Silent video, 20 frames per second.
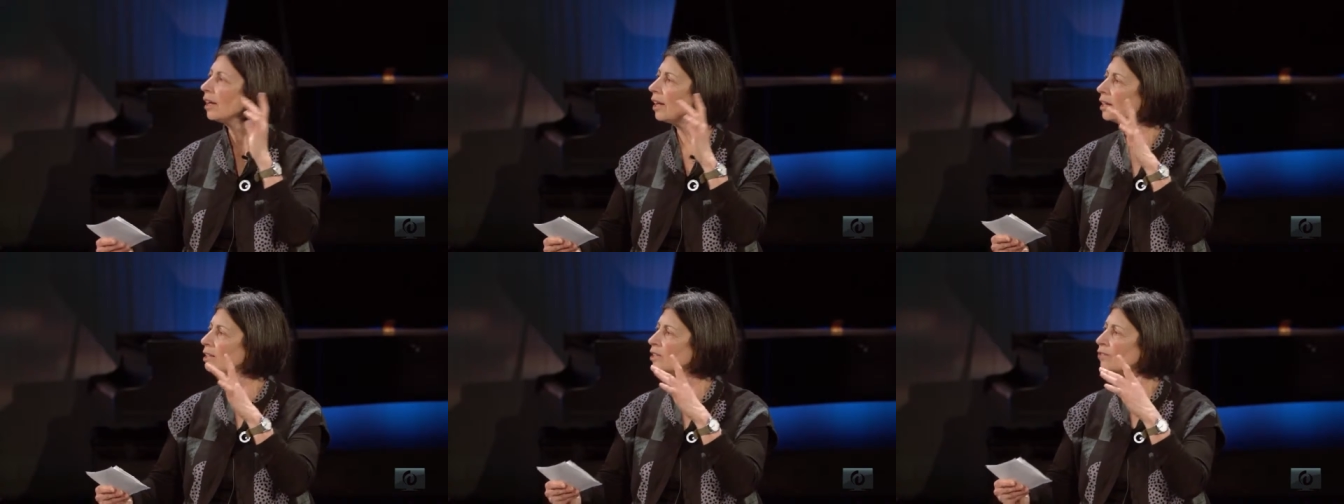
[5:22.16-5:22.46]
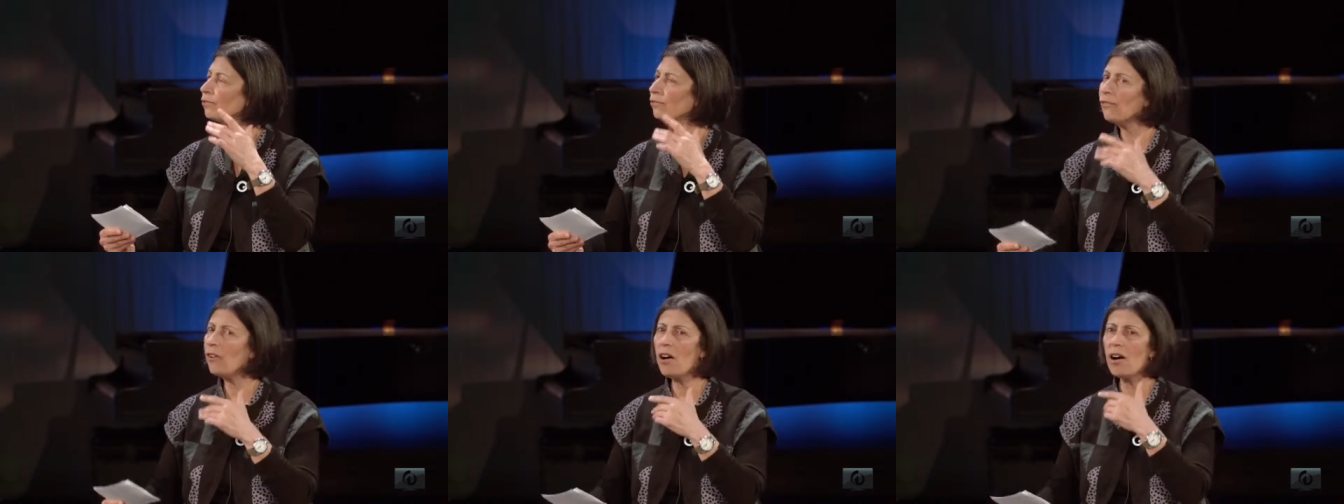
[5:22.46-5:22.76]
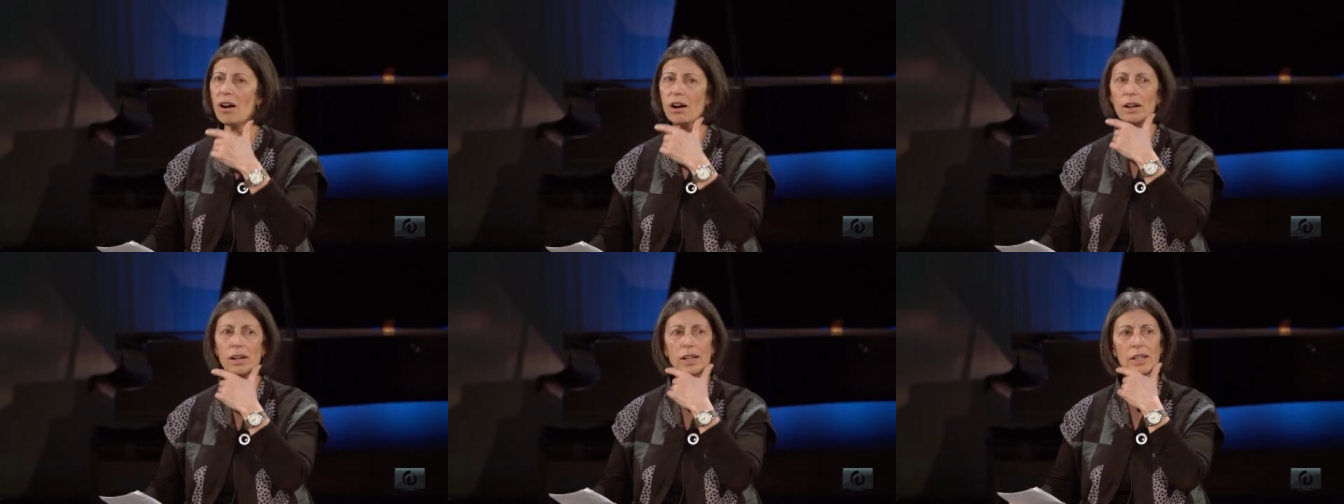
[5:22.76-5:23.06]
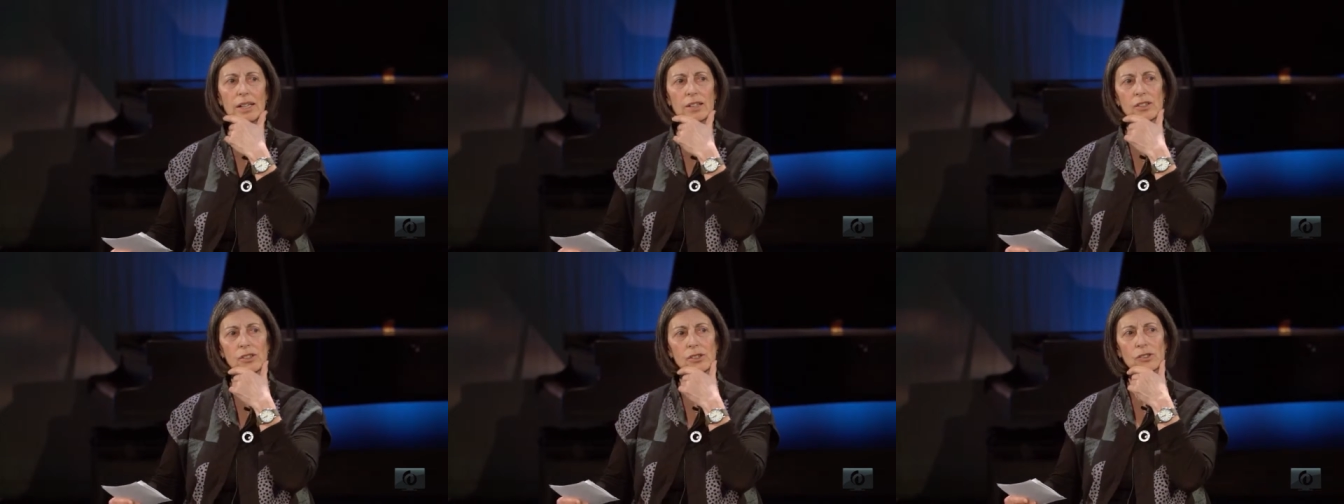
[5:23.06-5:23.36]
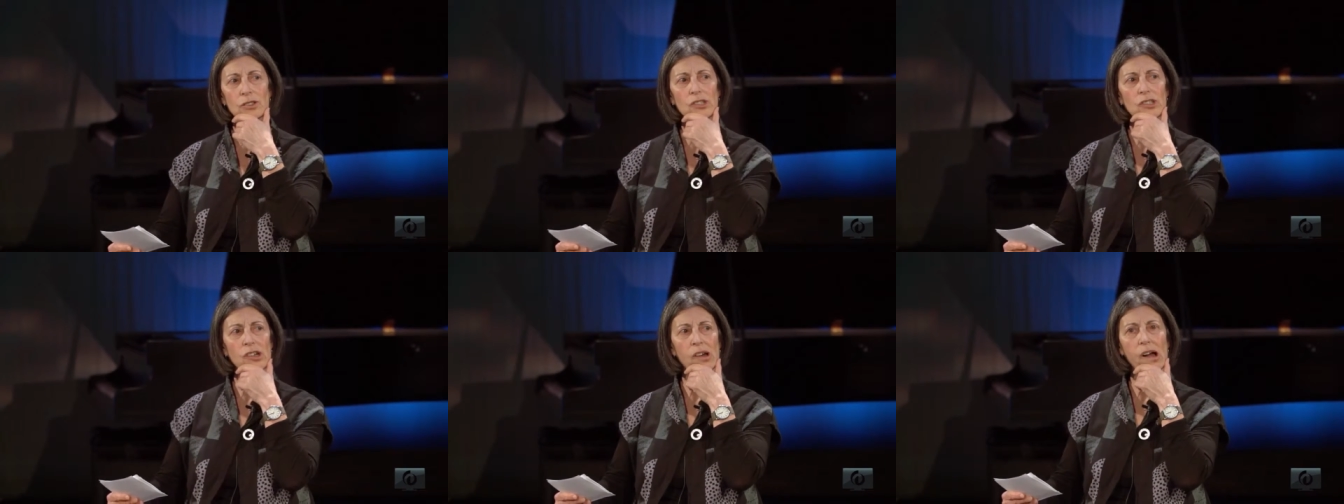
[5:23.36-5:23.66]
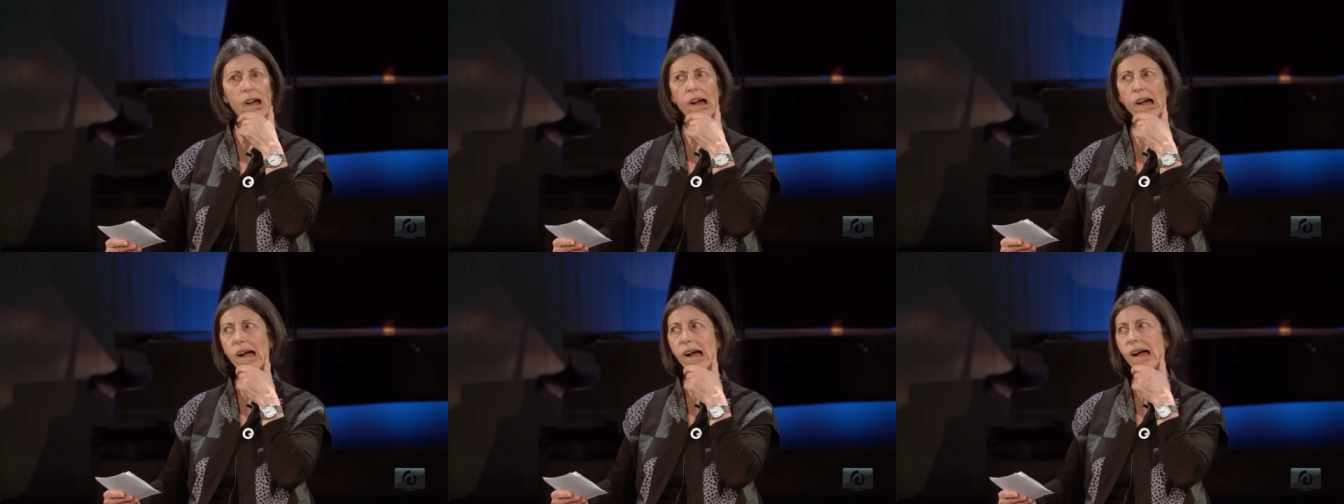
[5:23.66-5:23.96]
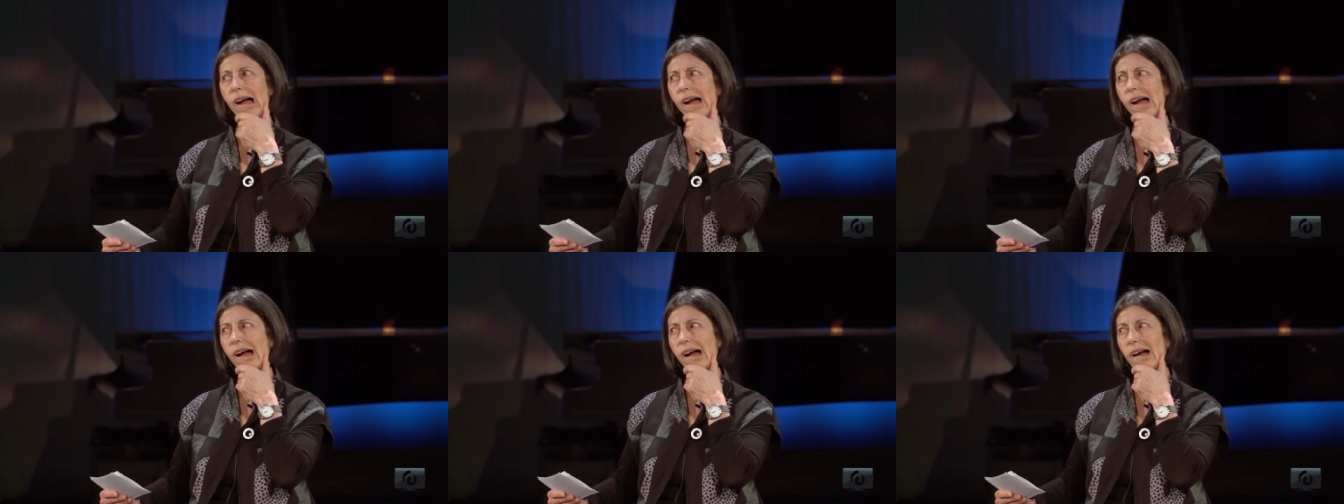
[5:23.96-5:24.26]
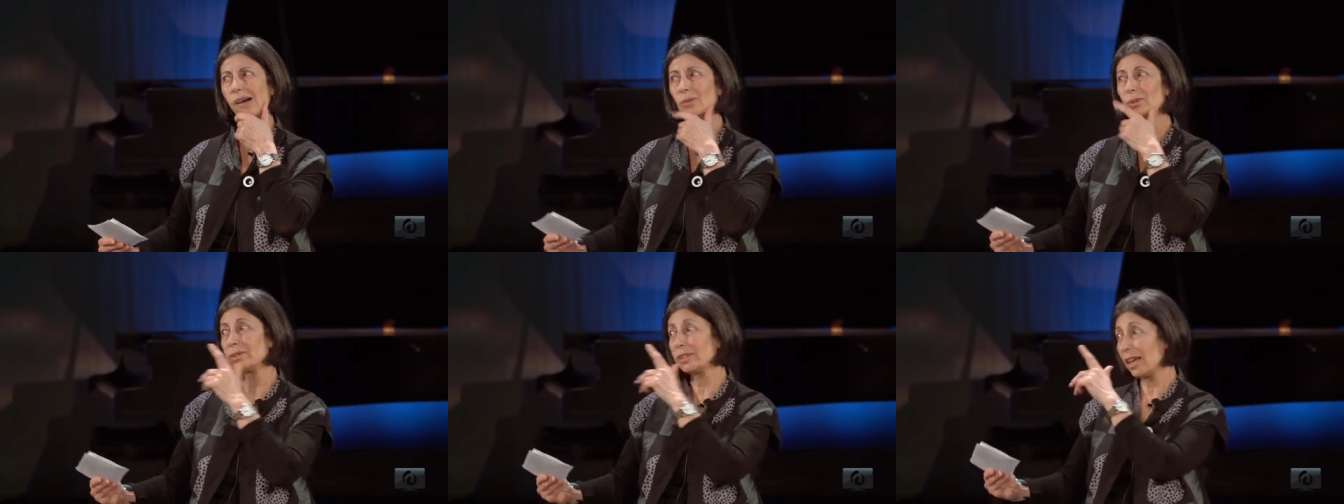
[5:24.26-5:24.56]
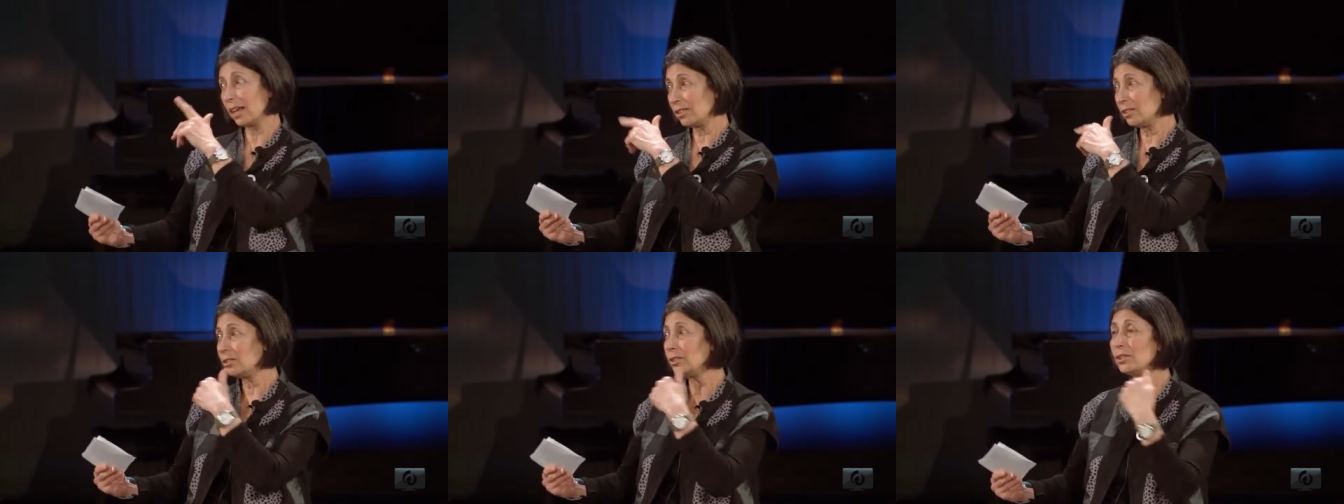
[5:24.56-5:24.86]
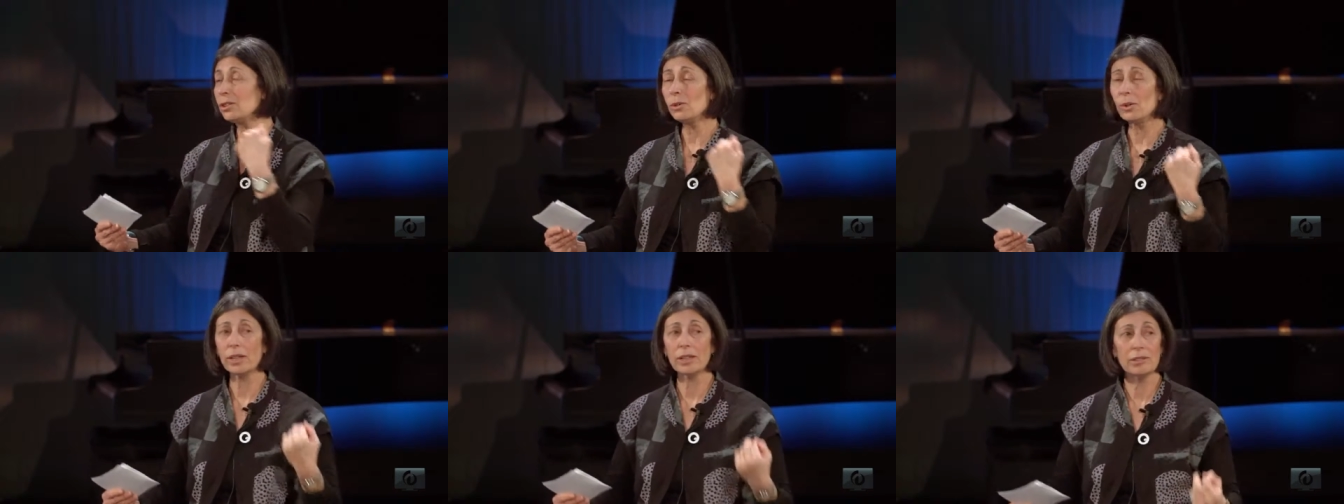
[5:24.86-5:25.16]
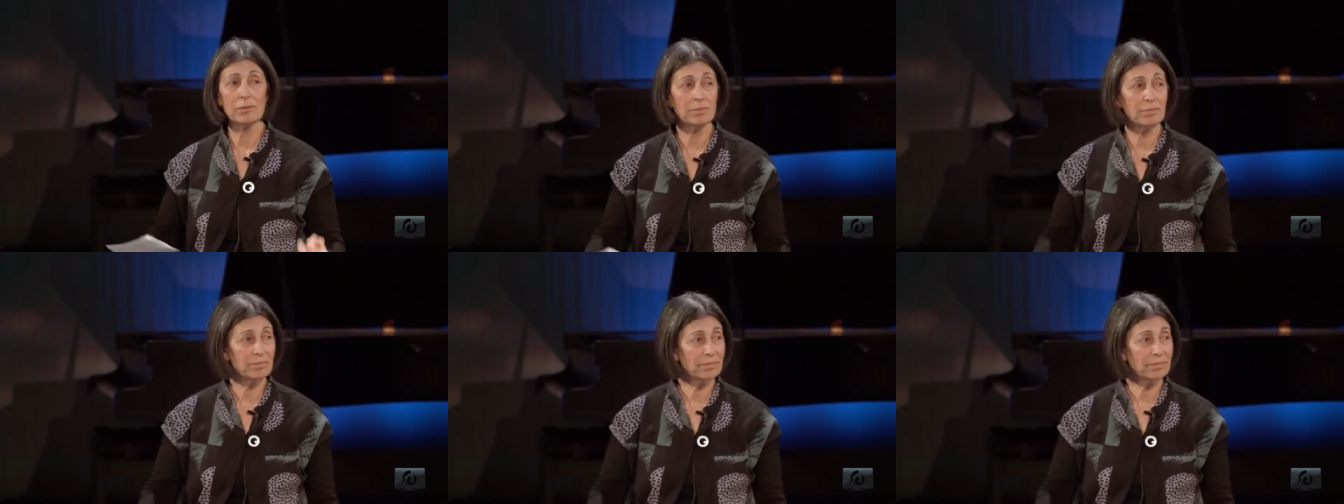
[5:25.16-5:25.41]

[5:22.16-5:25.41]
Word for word: as far as your jaw will let you do it.